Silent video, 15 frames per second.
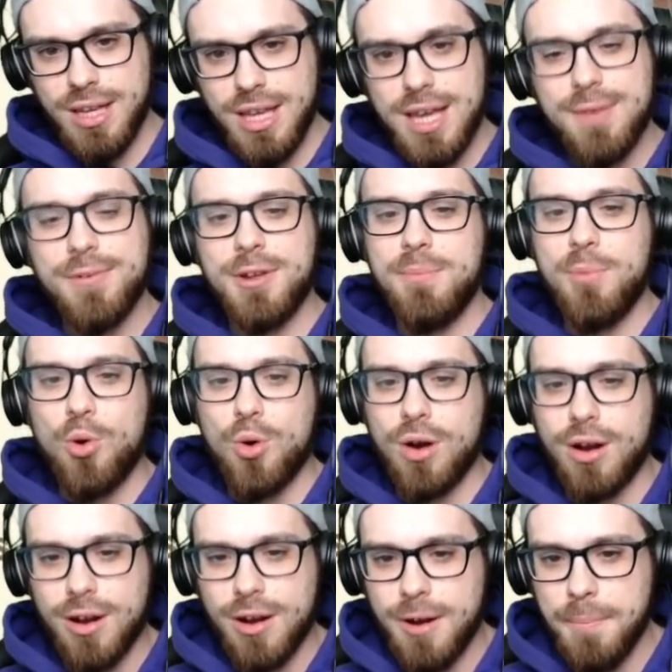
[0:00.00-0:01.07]
even
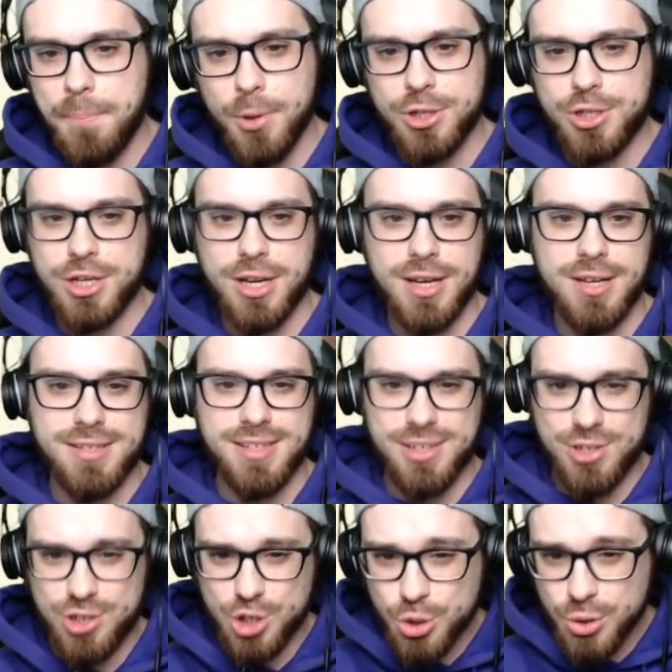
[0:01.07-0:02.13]
more bushes
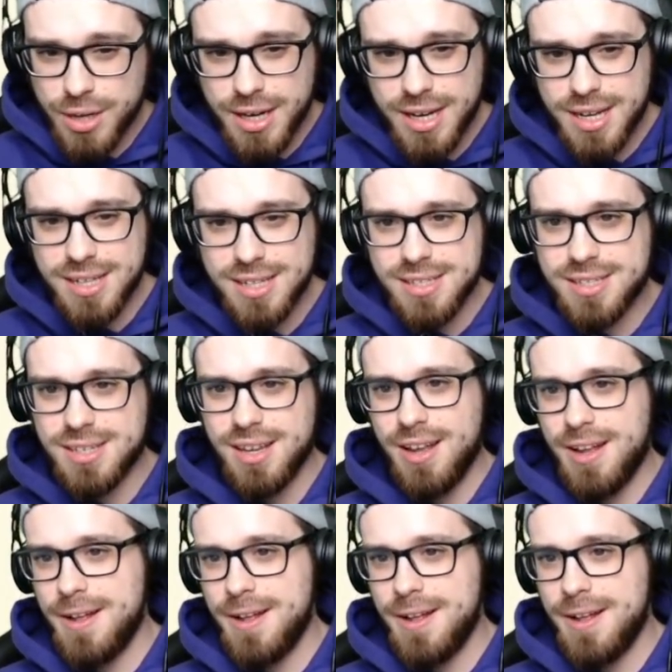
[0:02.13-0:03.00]
and trees.